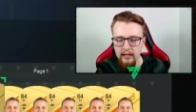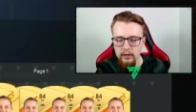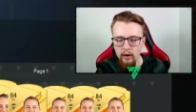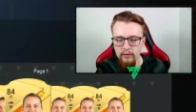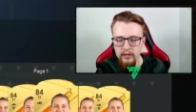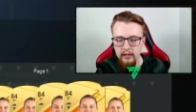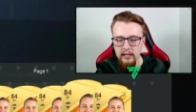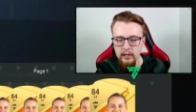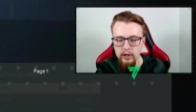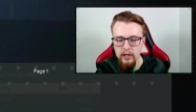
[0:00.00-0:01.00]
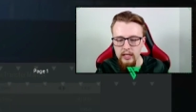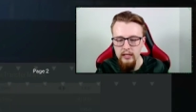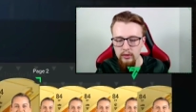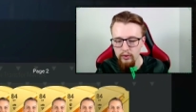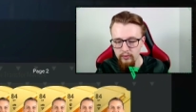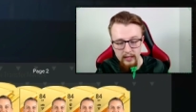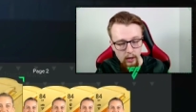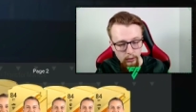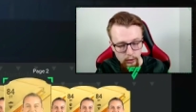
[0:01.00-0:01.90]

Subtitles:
Obviously, she doesn't really hold too